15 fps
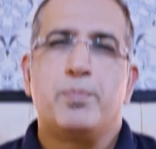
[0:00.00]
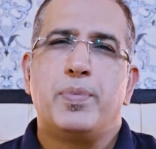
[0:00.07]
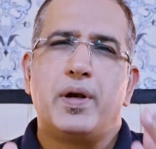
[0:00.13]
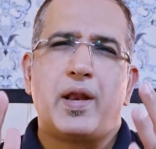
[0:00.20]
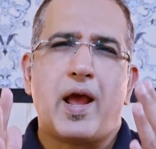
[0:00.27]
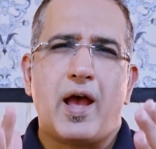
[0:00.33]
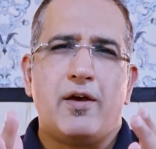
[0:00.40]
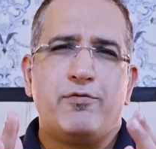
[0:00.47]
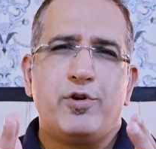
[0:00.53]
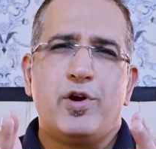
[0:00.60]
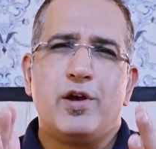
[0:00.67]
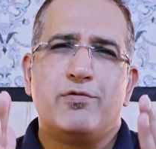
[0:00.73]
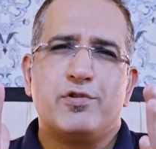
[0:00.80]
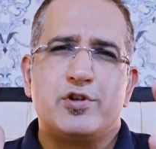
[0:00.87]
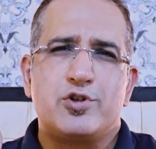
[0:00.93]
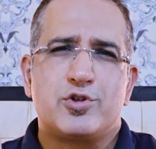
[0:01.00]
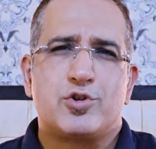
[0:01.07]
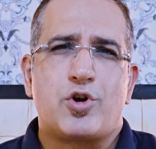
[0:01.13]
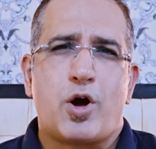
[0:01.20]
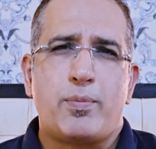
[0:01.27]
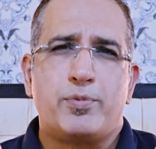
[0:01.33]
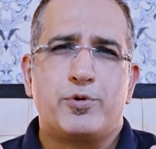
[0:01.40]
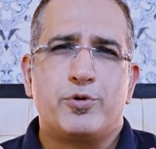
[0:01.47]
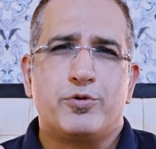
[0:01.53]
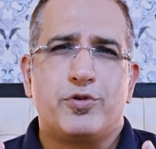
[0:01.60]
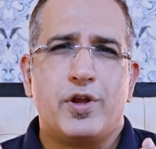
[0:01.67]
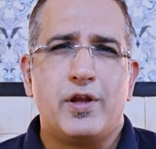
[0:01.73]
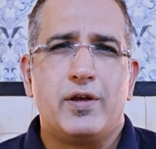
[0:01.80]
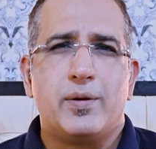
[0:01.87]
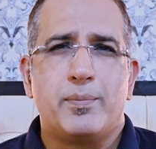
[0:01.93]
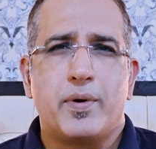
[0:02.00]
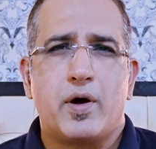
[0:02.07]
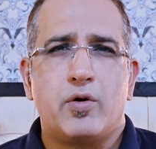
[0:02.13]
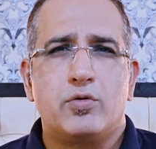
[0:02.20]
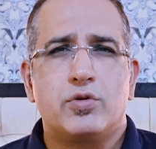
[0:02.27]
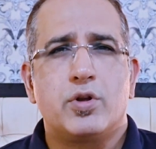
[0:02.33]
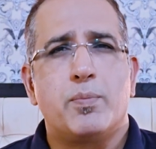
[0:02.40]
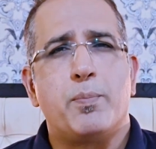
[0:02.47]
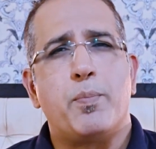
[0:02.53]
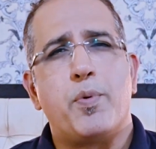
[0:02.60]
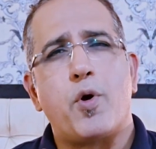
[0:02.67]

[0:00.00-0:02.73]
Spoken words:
But have you ever stopped to think about the